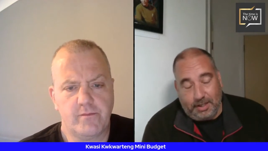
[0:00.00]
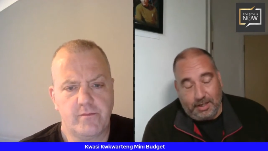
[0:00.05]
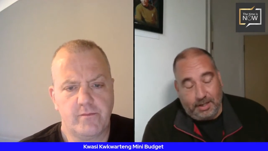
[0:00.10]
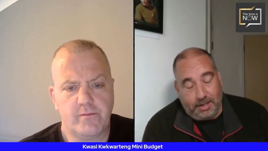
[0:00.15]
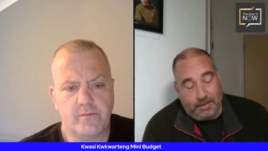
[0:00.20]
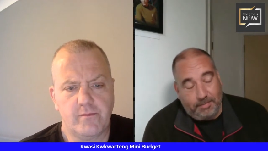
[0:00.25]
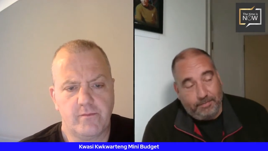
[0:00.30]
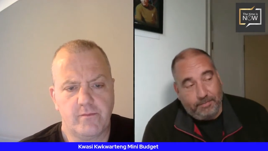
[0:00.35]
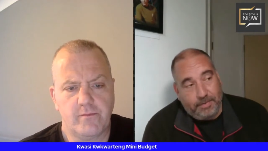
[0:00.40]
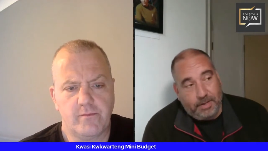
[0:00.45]

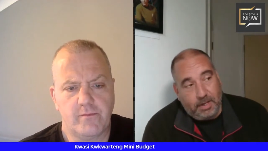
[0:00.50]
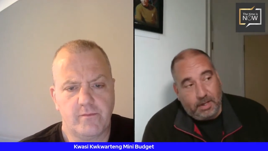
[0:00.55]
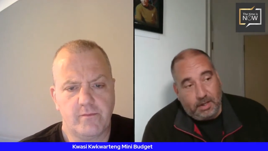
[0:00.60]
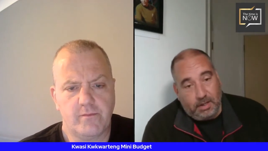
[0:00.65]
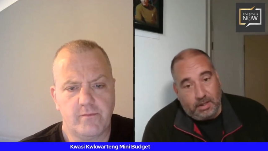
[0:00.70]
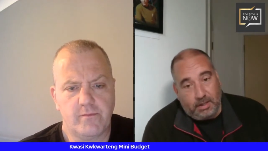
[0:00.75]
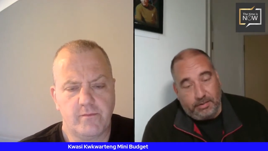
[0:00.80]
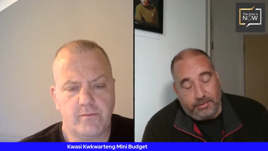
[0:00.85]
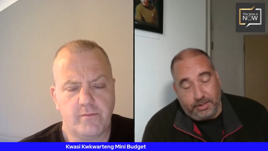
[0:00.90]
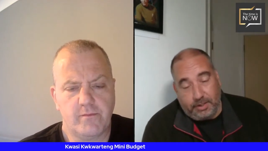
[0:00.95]
Speaker 1: um,
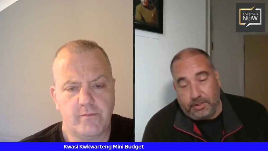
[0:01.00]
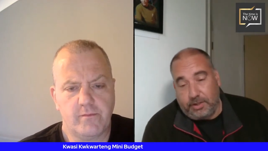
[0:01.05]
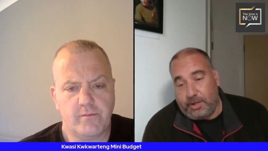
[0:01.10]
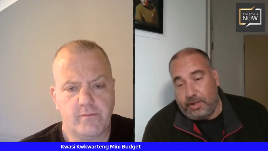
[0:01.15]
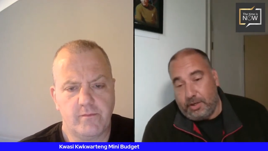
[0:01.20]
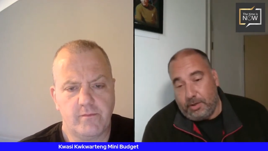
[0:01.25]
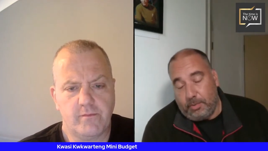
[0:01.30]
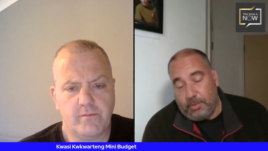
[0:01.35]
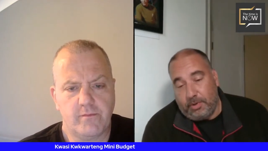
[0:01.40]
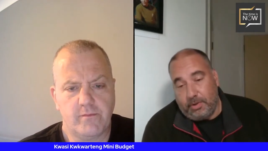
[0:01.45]
the
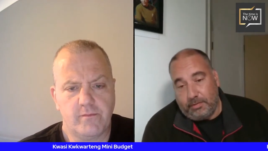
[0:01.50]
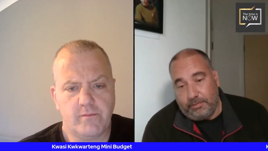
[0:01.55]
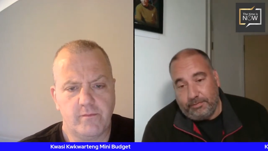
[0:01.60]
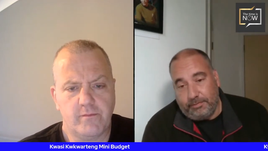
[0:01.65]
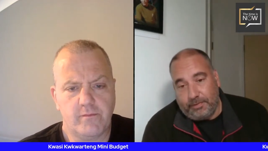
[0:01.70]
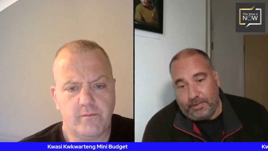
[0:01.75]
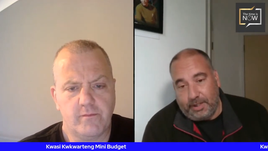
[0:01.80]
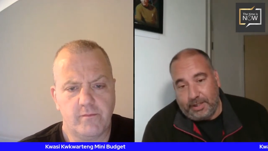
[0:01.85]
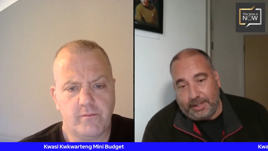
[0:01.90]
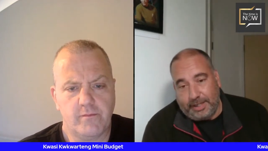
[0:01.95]
coup
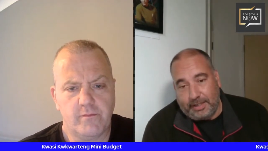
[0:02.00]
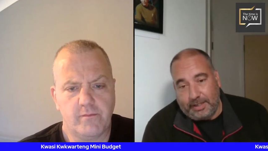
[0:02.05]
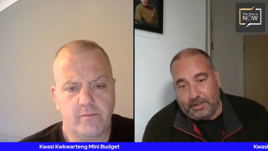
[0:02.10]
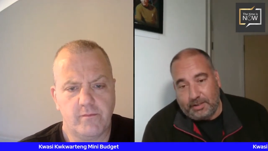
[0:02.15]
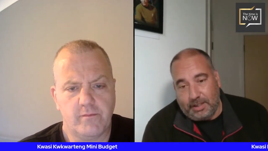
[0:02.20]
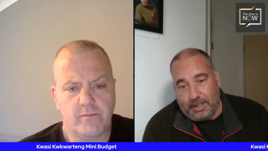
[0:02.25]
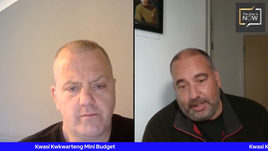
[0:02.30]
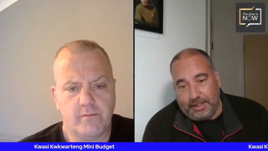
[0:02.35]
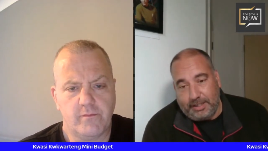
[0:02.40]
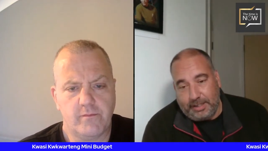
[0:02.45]

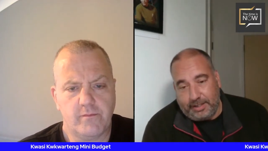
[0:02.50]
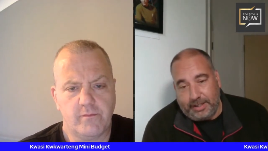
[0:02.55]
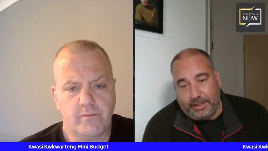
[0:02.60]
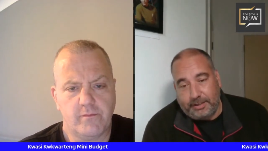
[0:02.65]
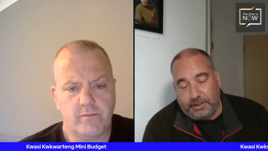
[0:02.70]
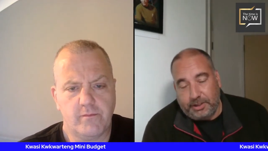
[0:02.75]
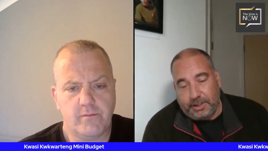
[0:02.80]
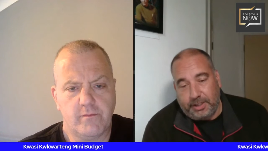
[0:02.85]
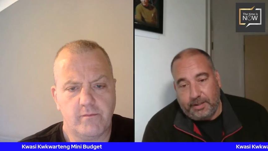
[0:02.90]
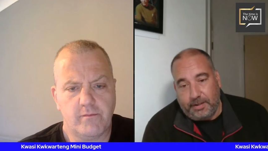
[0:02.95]
against Lady
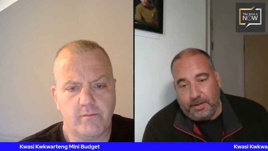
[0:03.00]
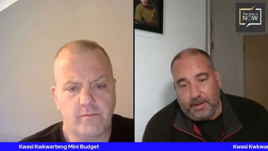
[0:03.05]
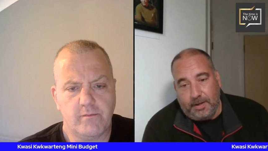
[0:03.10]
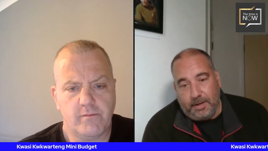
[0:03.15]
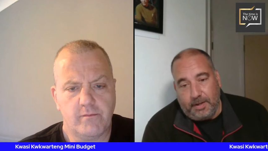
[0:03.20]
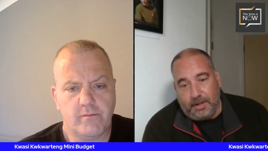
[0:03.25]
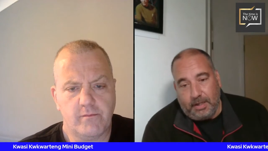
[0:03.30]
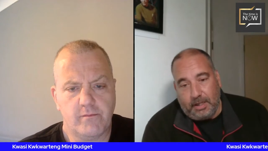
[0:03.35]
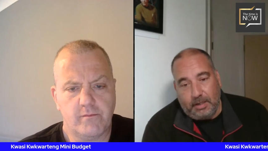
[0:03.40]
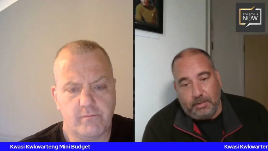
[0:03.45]
Thatcher,
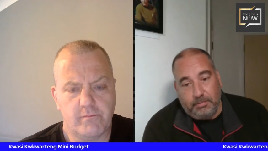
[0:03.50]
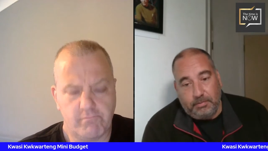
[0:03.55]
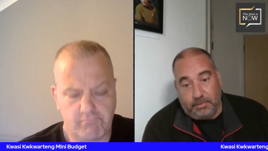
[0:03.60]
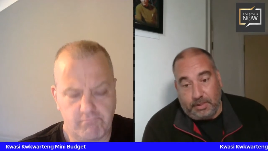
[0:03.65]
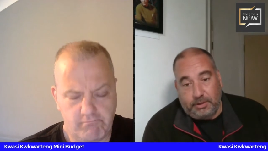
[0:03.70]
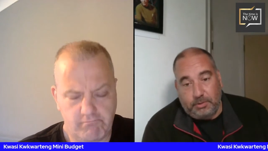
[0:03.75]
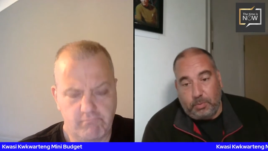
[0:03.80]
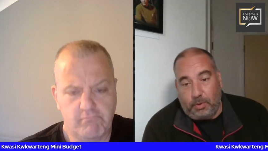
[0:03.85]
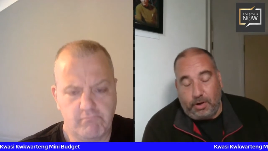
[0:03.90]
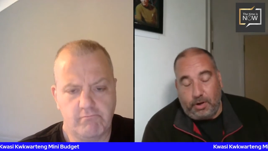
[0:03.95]
and
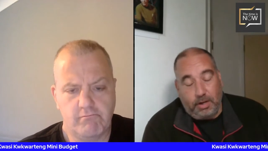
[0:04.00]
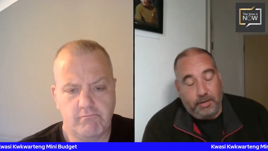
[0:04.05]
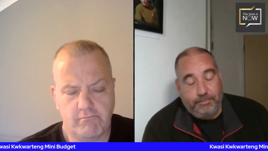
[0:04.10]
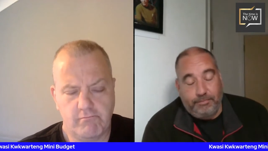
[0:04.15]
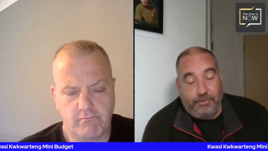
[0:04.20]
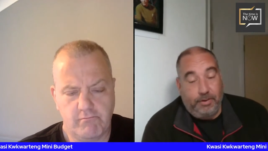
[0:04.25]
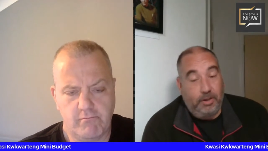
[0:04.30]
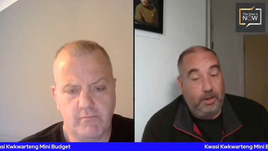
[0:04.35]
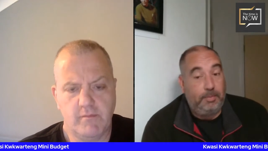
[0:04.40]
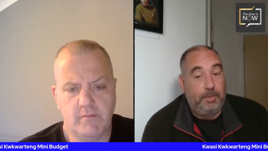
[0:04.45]
that's what I
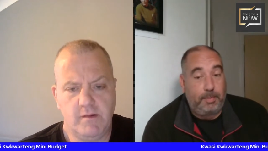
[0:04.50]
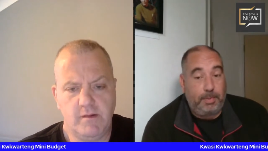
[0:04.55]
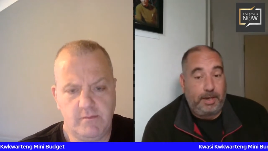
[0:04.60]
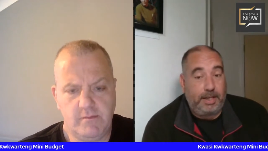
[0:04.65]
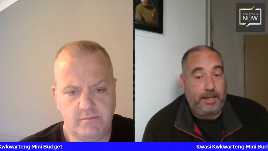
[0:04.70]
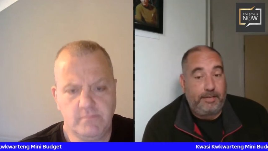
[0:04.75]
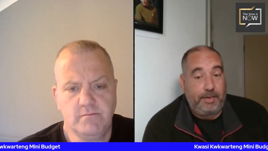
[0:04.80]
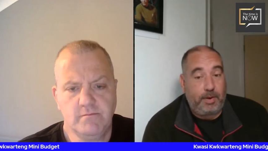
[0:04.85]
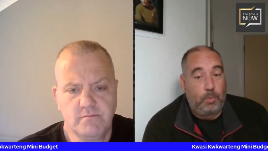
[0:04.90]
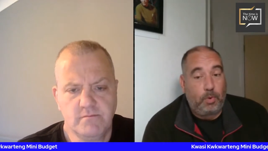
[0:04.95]
firmly
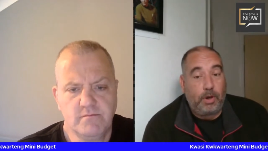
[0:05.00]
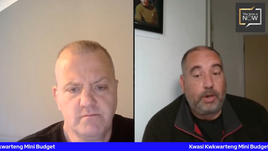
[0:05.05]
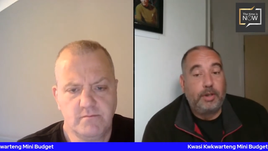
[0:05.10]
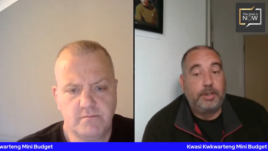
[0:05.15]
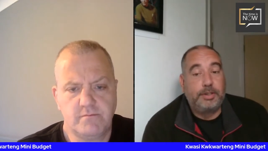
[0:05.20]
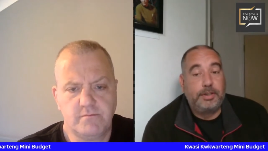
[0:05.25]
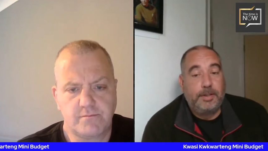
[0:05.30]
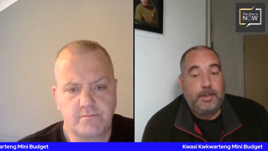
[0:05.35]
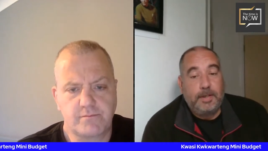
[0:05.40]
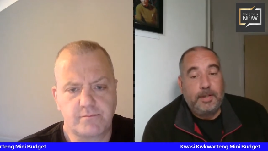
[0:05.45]
believe it
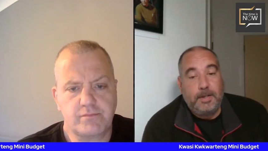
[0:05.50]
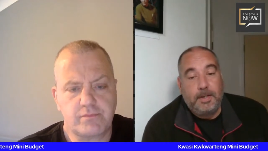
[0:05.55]
was.